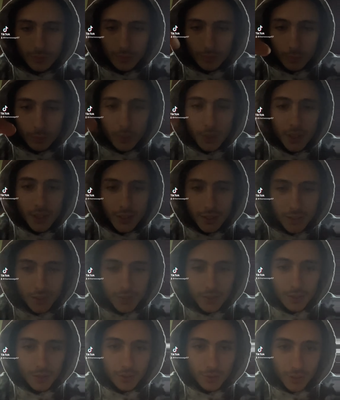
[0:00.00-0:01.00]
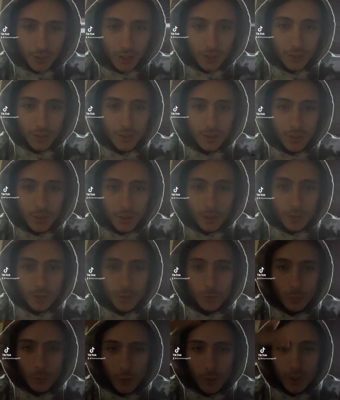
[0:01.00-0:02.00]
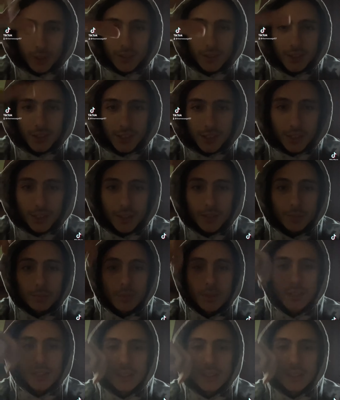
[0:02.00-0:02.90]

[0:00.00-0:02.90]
me and the Father are one and the same.